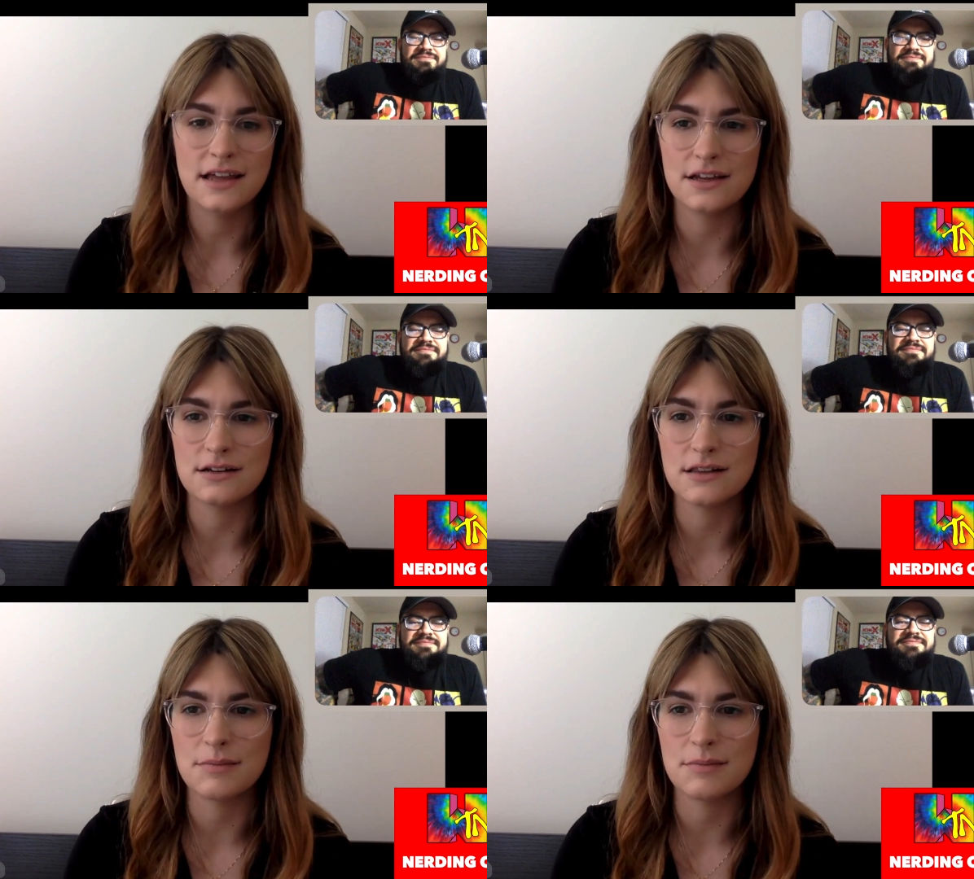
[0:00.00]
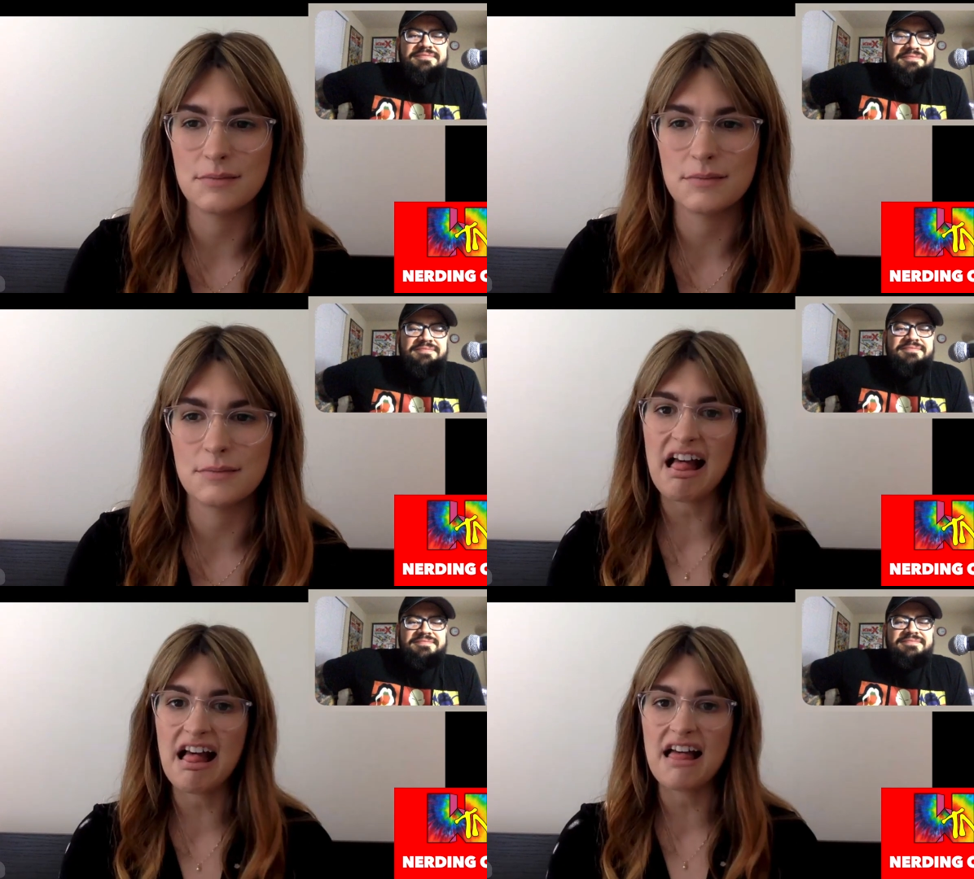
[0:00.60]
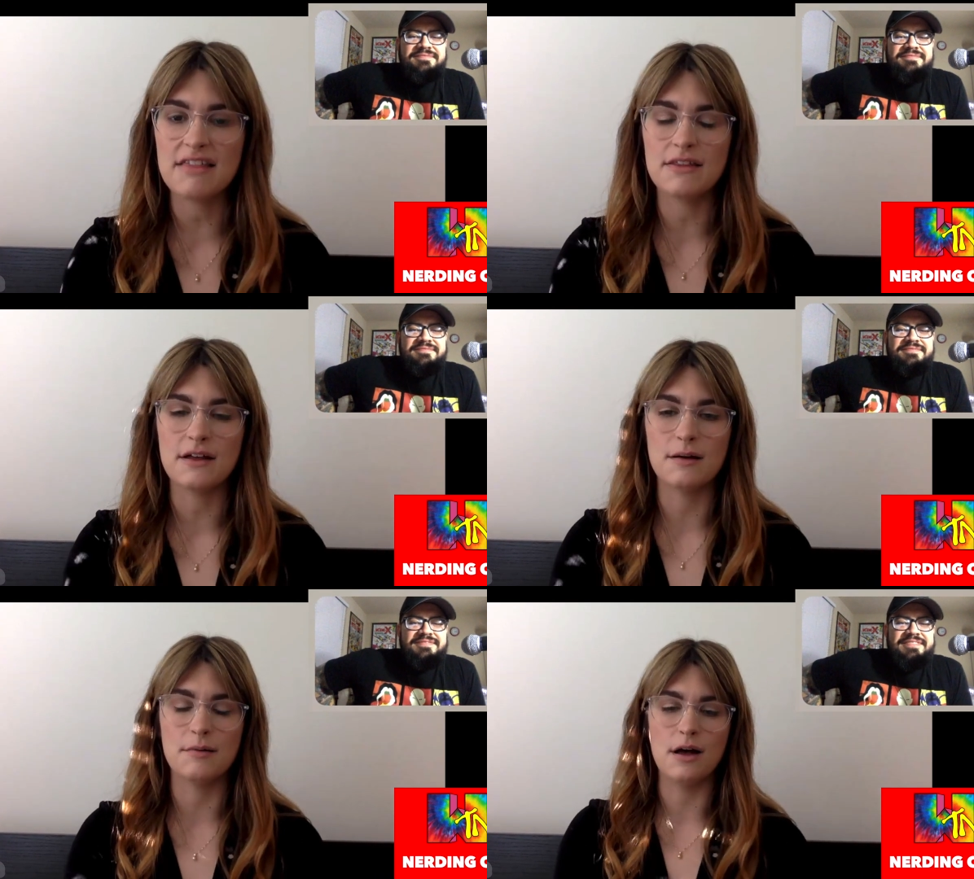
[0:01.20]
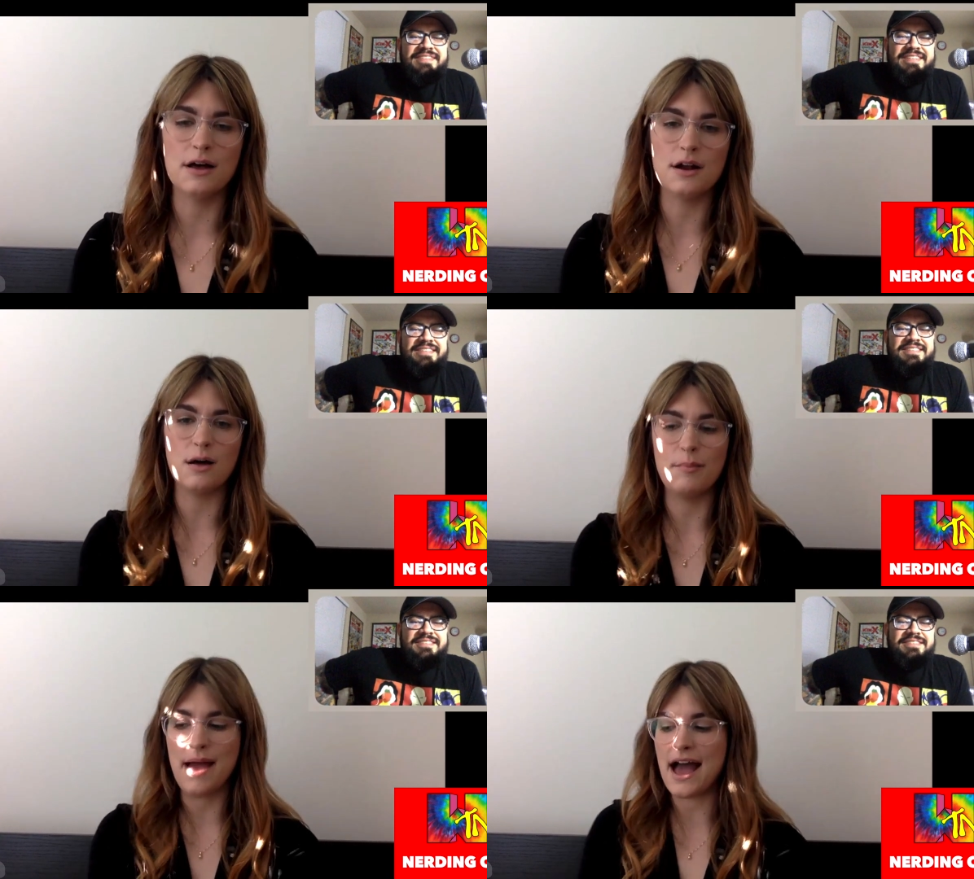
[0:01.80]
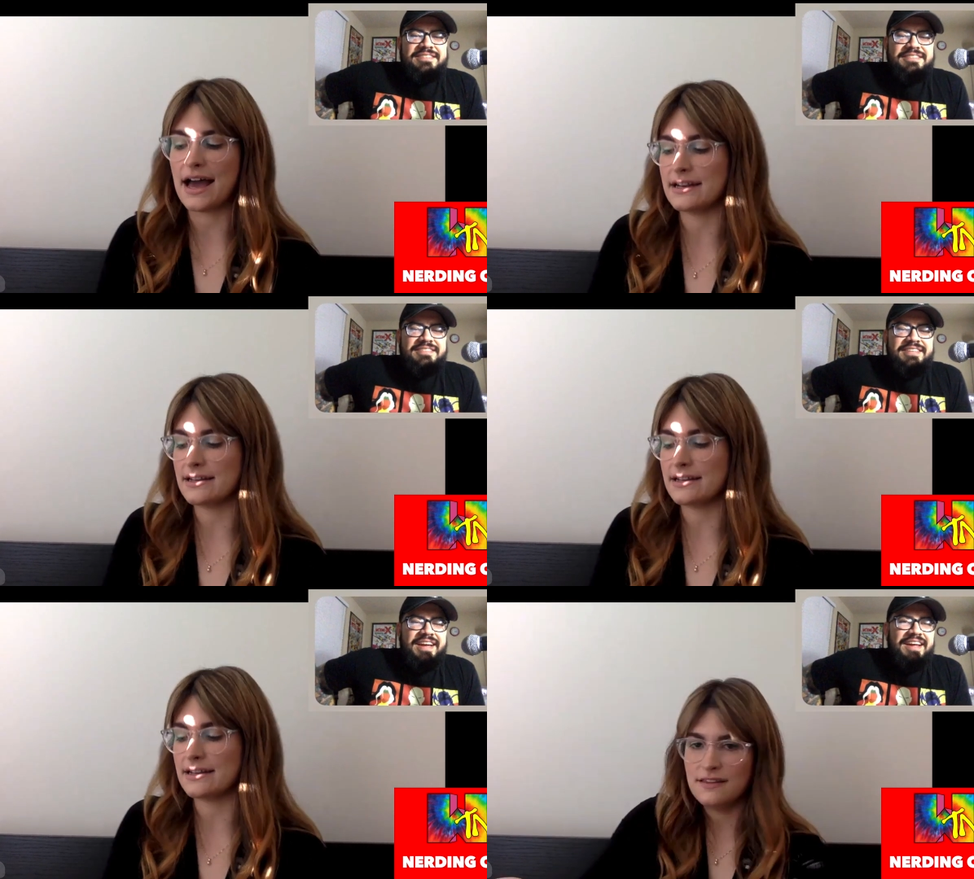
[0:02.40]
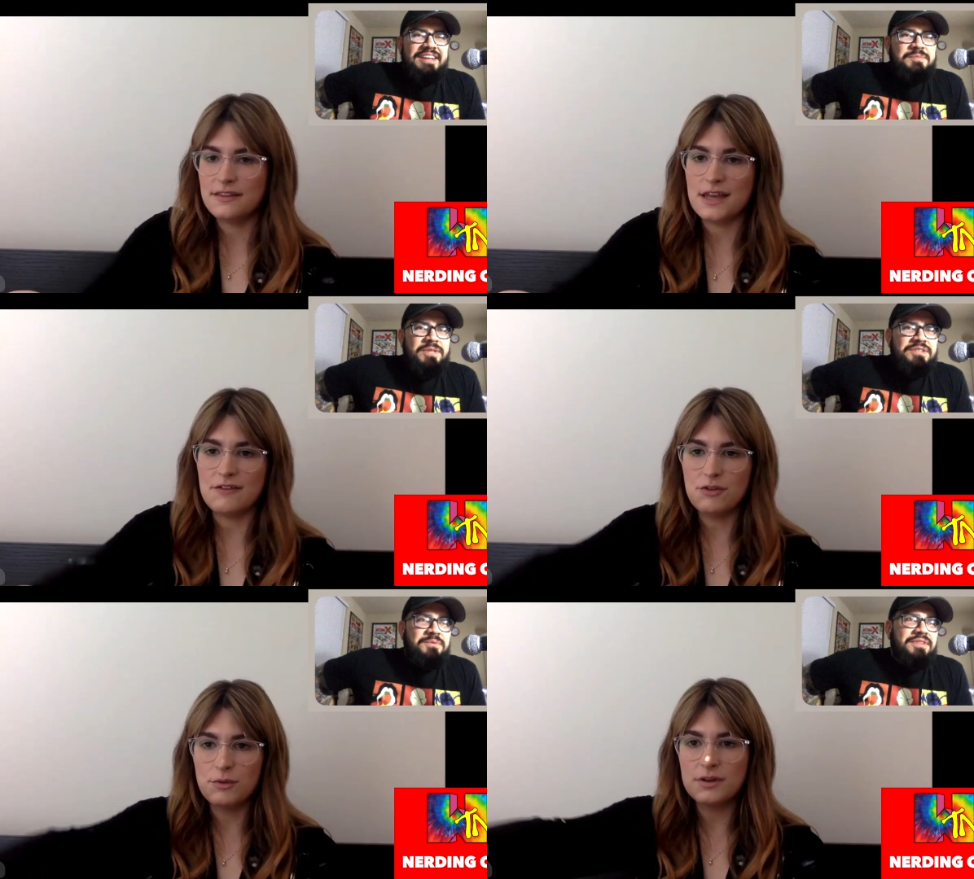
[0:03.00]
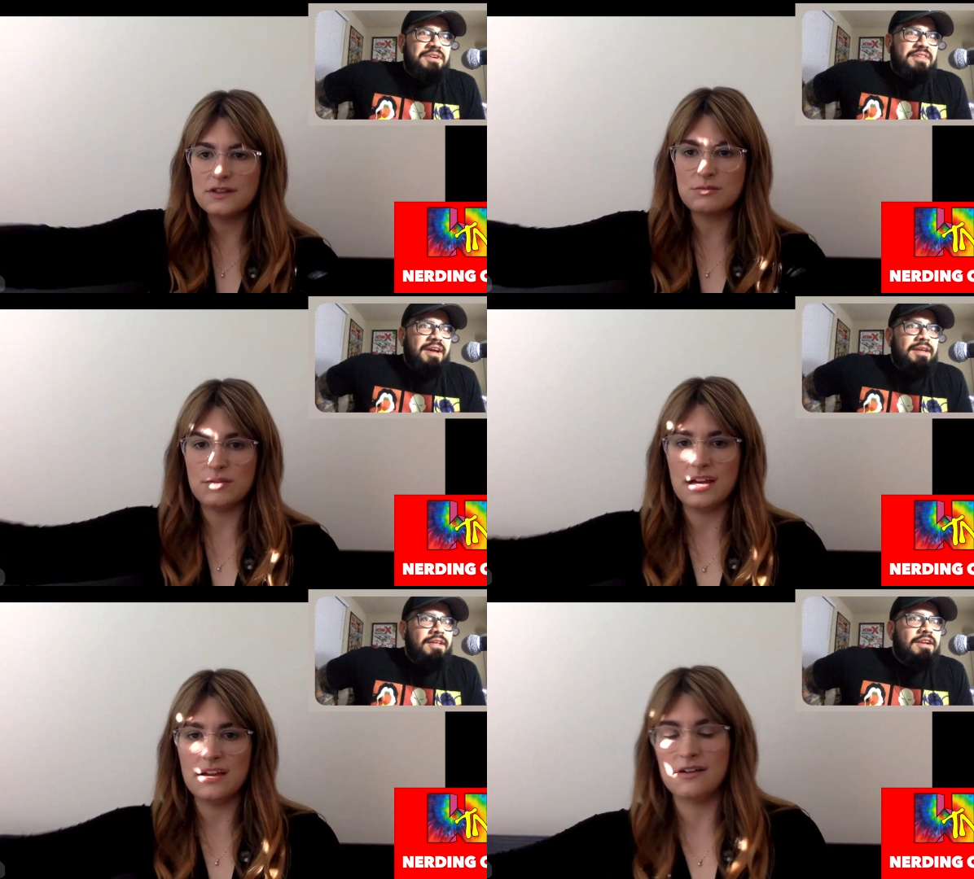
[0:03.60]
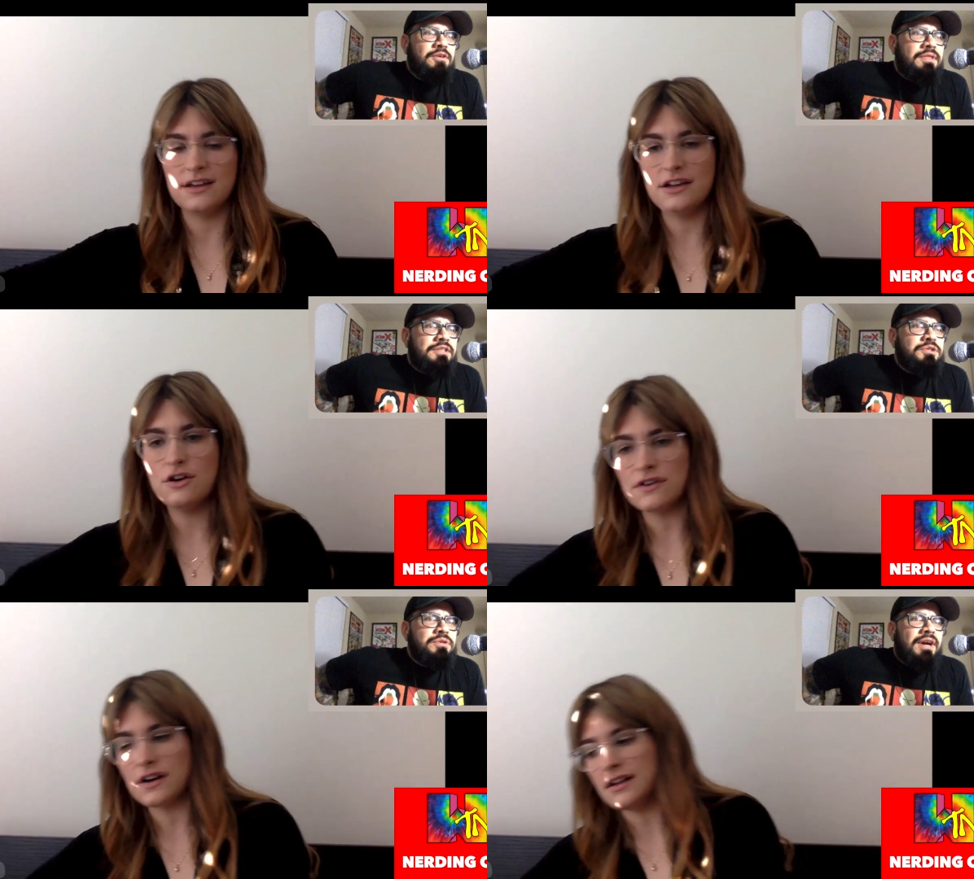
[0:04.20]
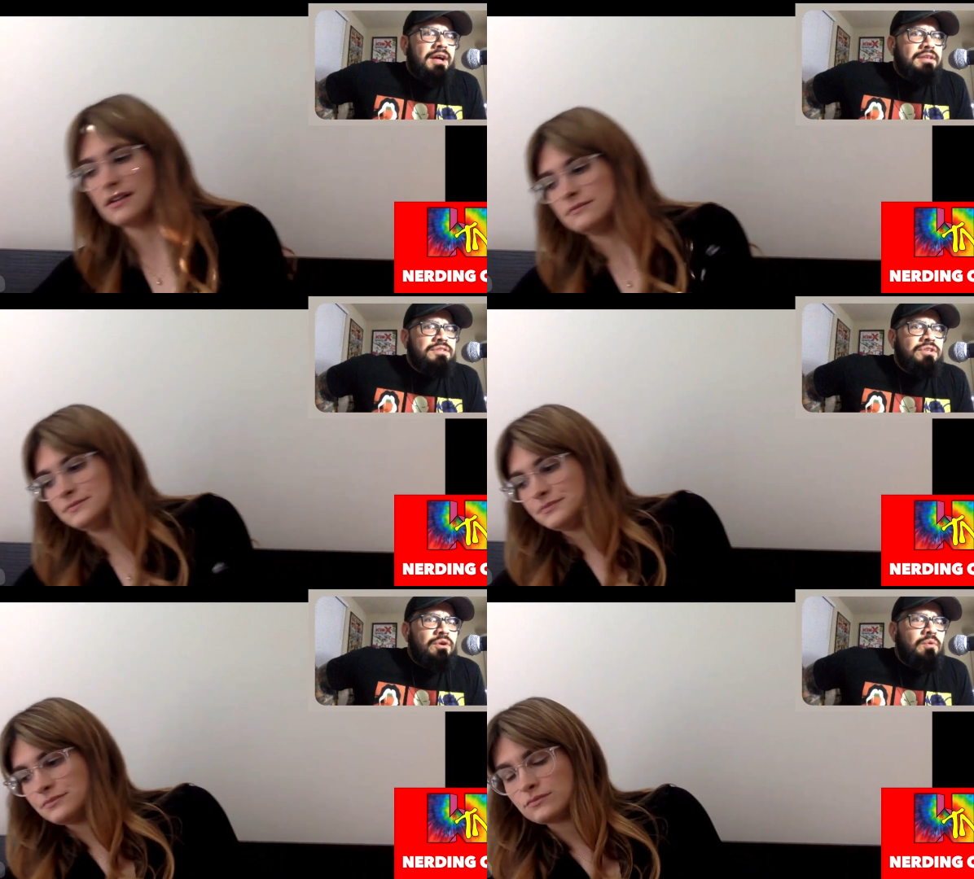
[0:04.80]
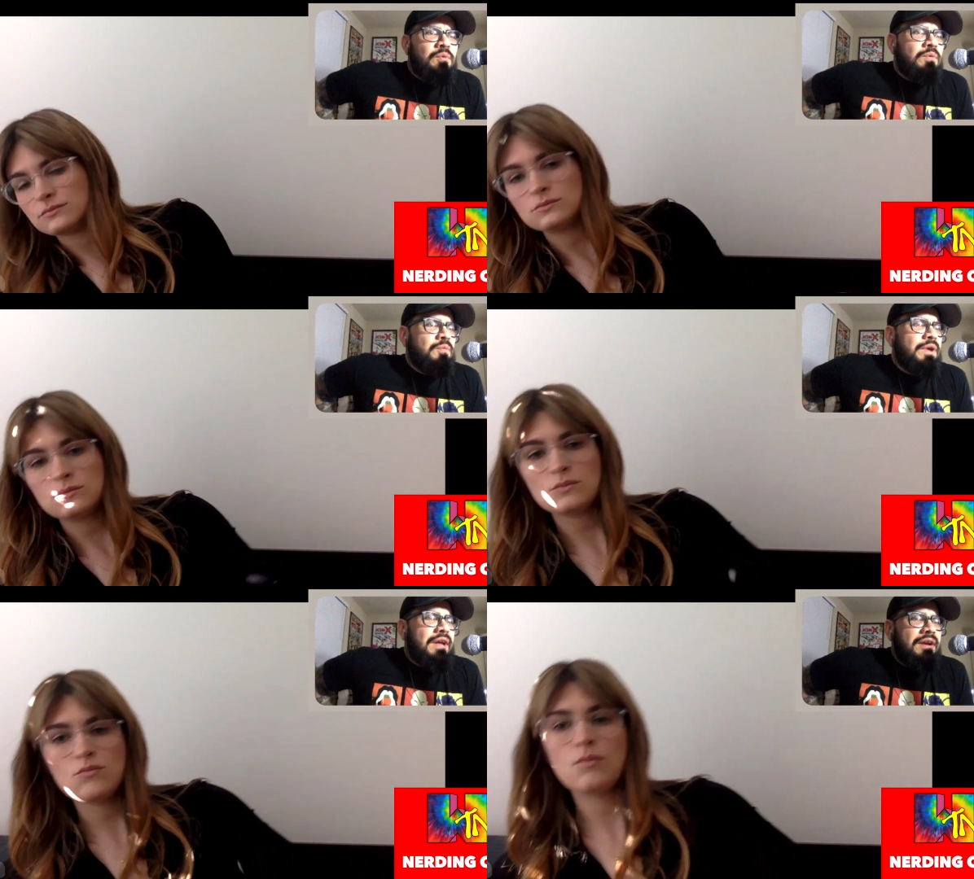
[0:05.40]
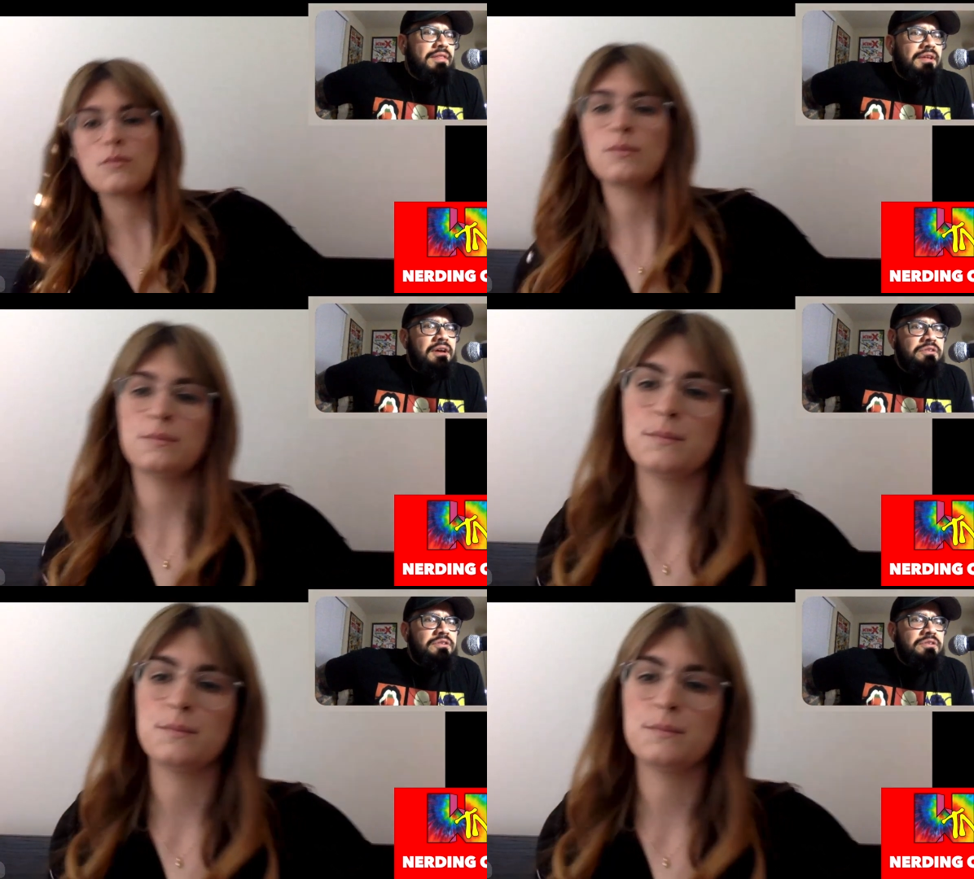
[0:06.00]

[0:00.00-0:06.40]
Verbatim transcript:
Speaker 1: that you that people are like and all, and all mad. Like, yeah,
Speaker 2: especially when they're like, I know that you guys, you know, went out of the